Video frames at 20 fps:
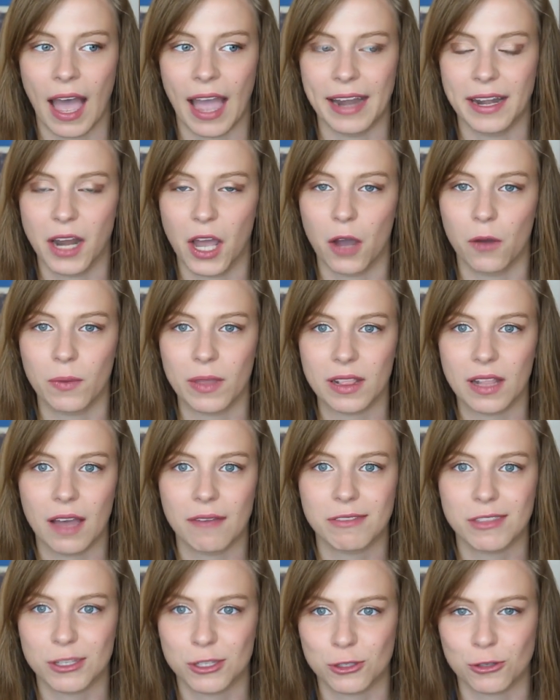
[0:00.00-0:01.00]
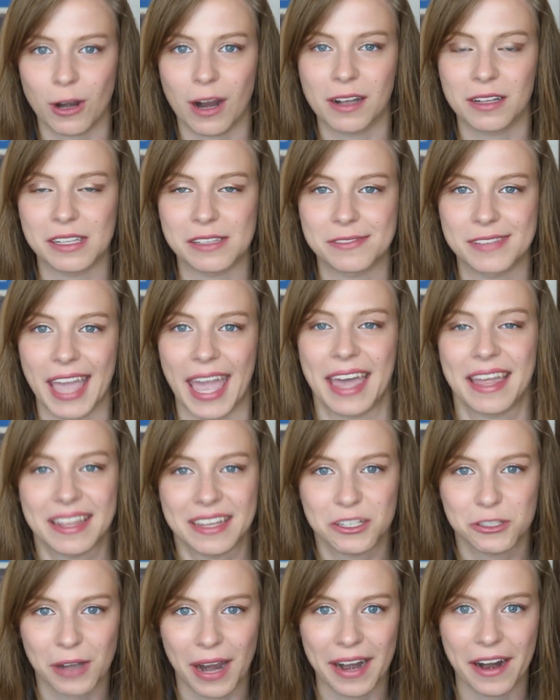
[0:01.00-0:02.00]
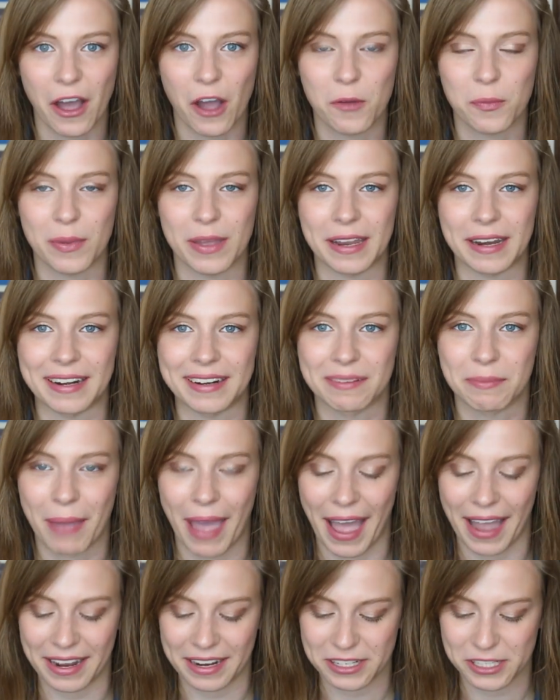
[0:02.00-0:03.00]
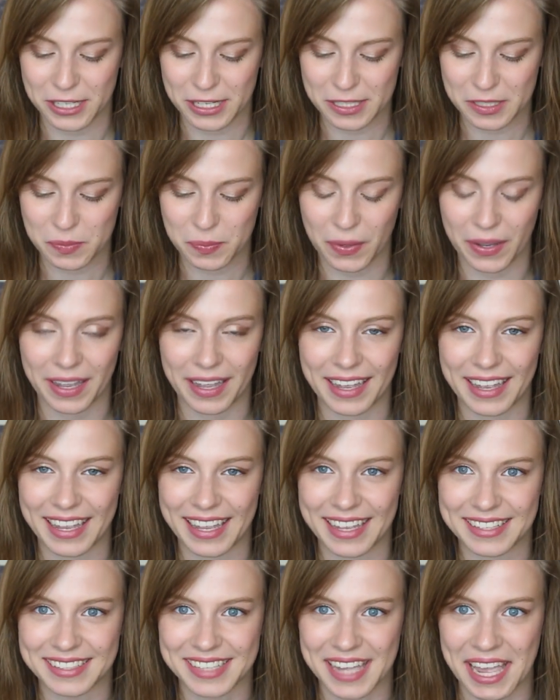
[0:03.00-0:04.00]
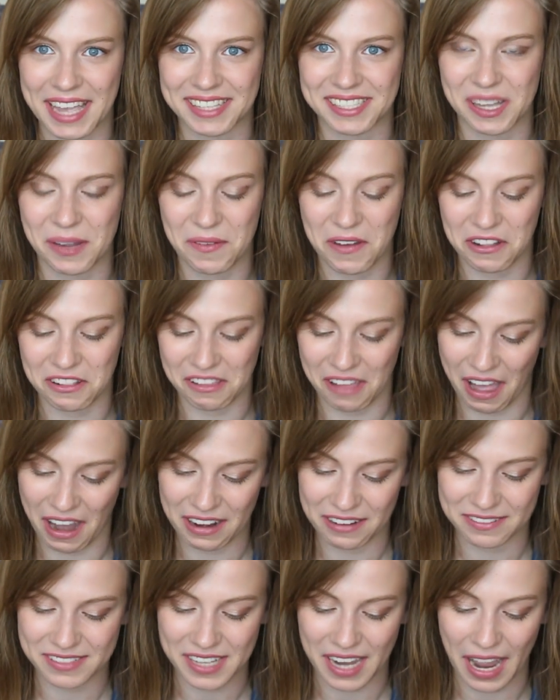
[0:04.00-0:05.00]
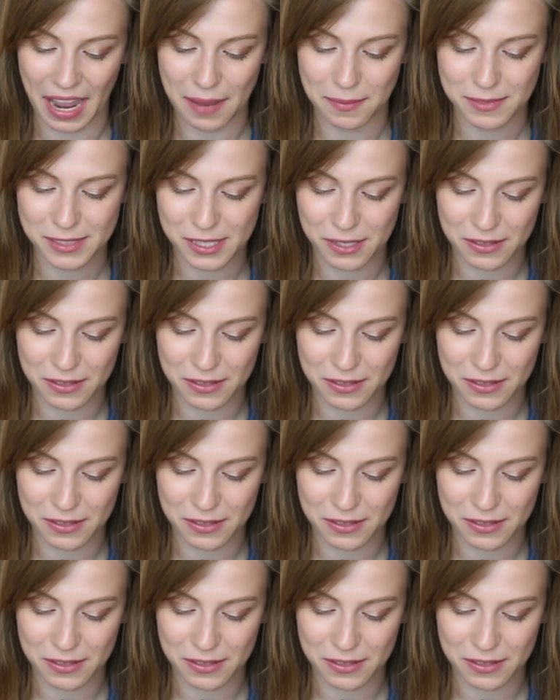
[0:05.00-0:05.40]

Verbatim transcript: I know we love the struggle of Kayla trying to open packages, but it takes up a lot of time.